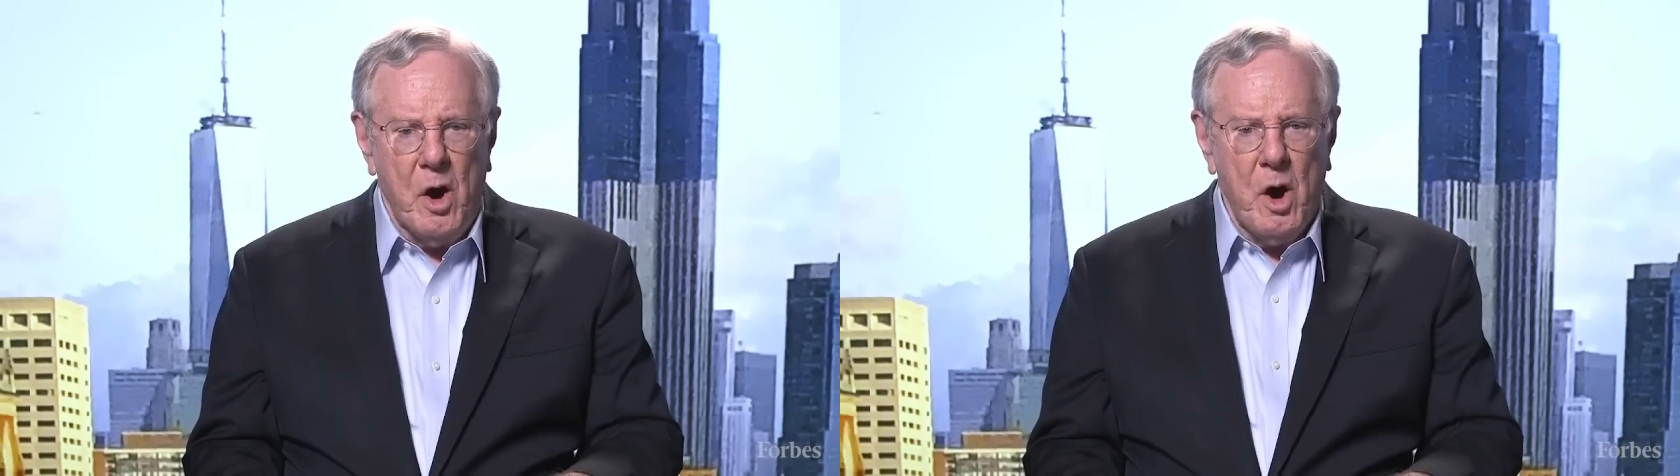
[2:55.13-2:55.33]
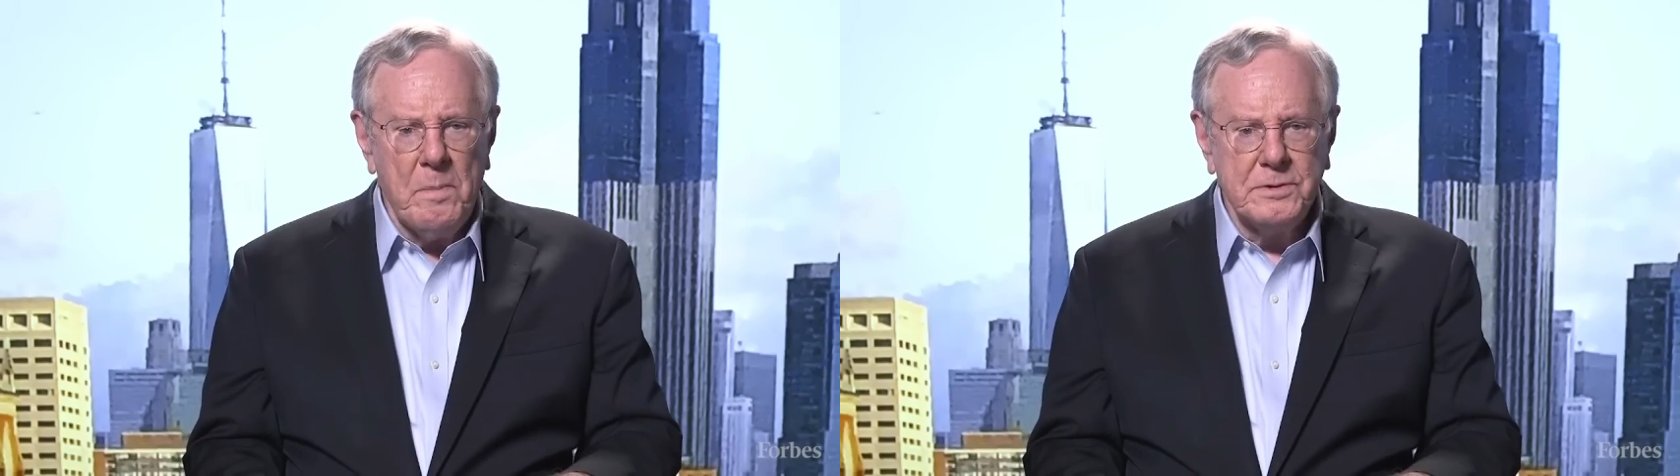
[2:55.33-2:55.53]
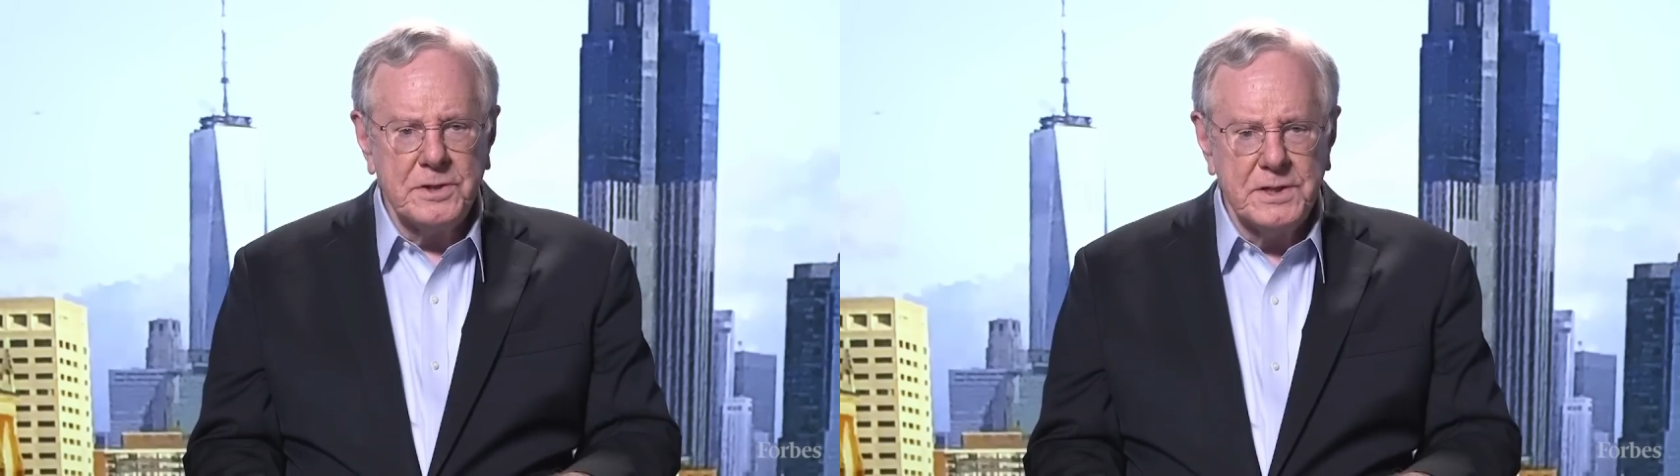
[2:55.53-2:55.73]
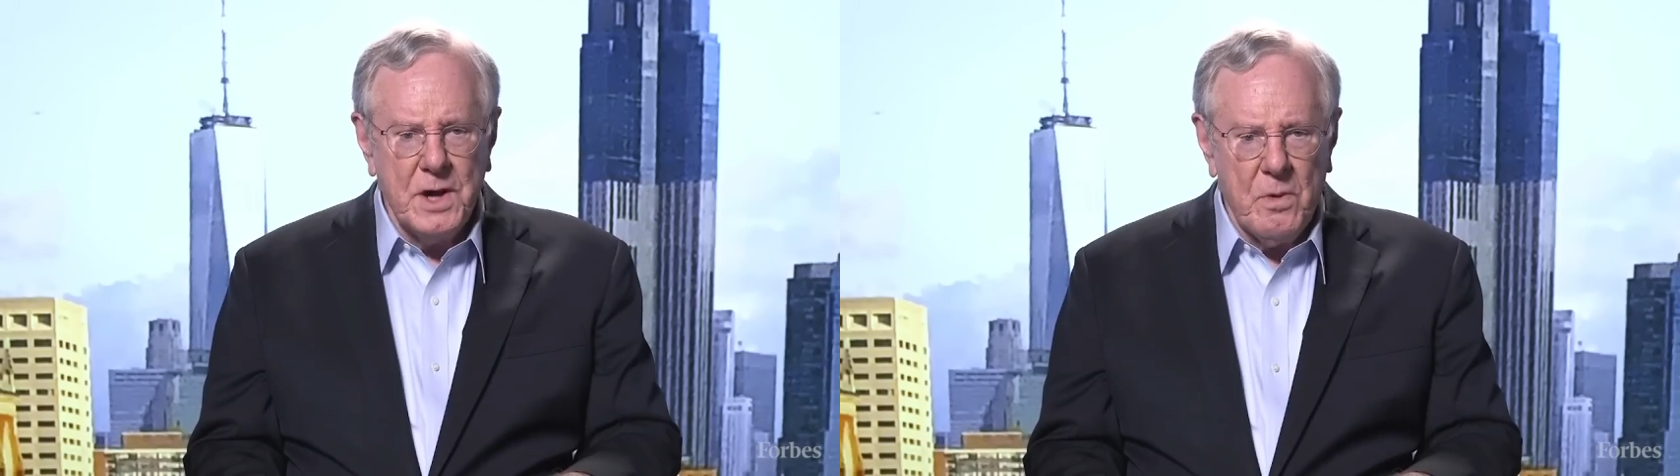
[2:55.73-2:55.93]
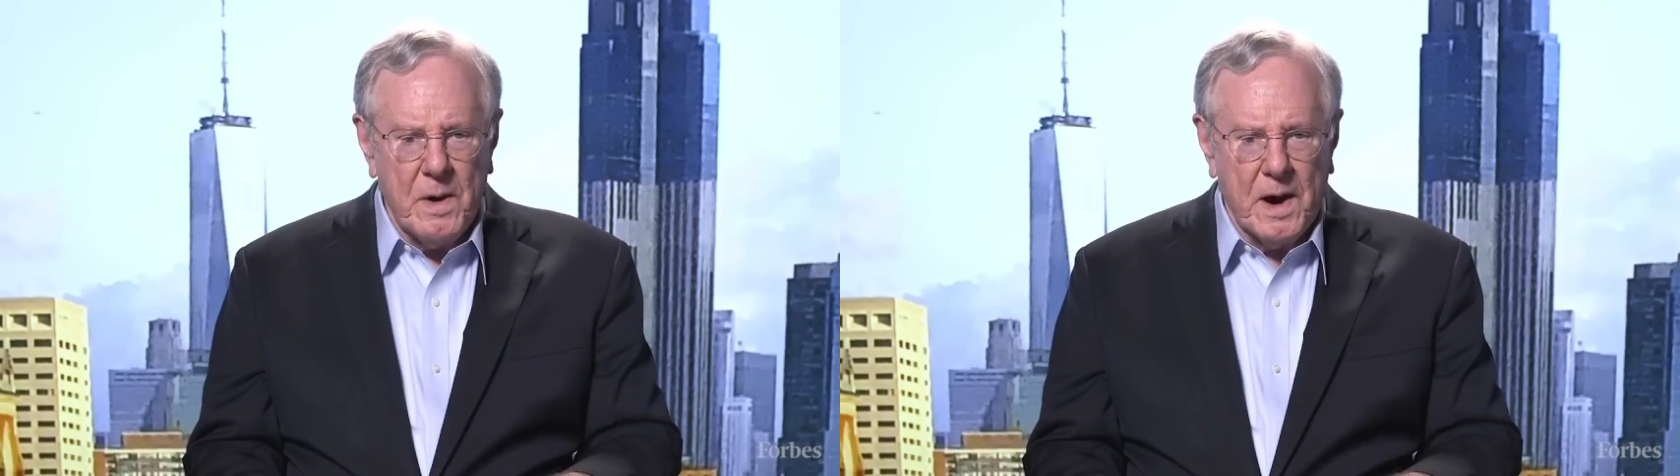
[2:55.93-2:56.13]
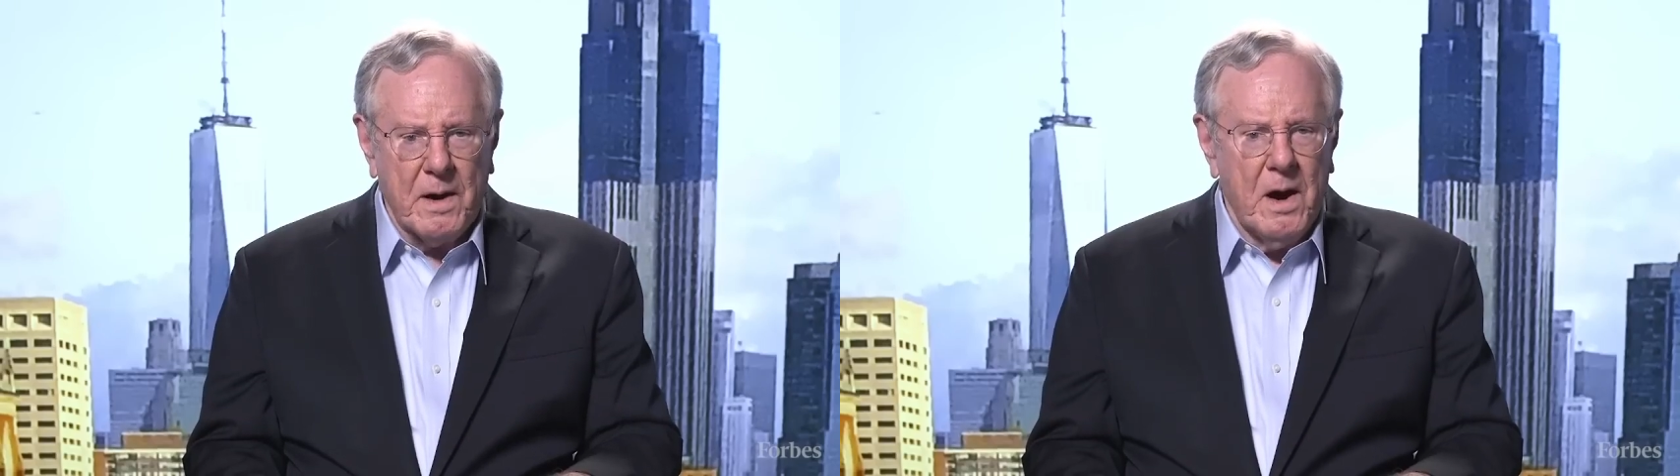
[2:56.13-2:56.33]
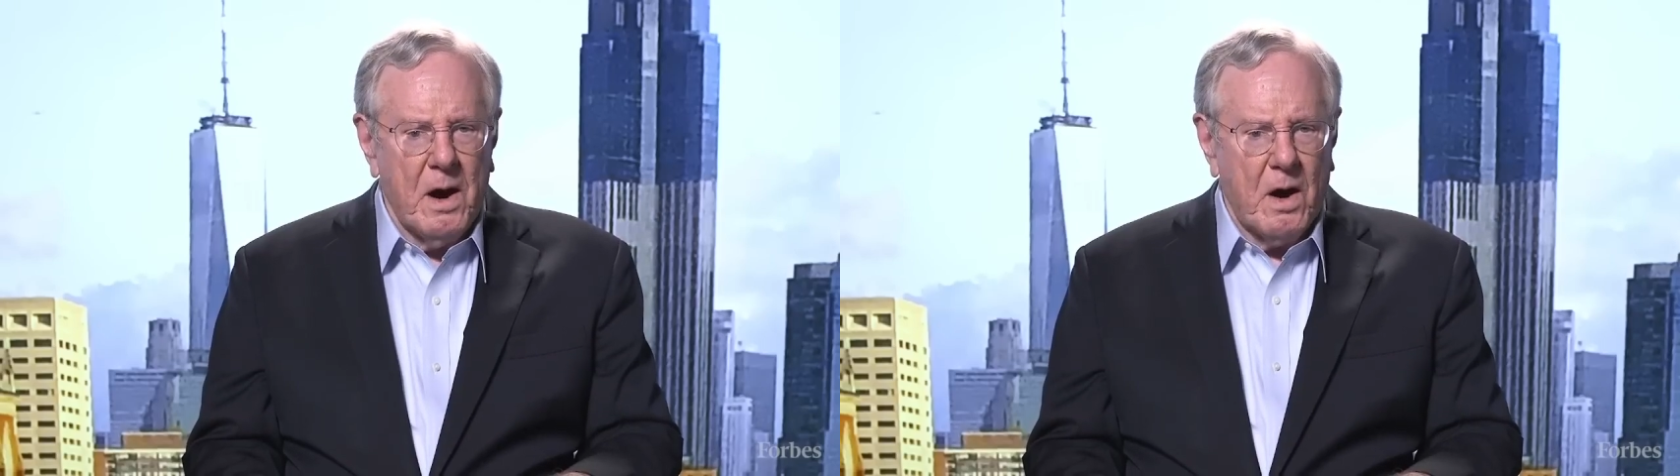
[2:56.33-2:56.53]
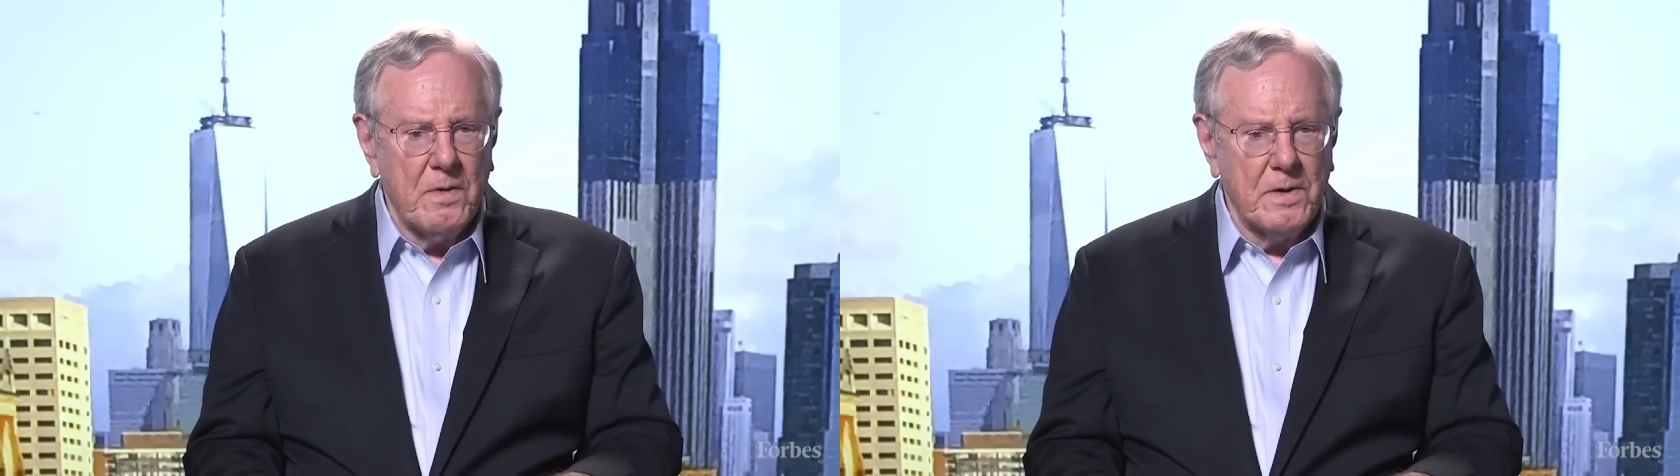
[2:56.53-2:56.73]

Almost nowhere are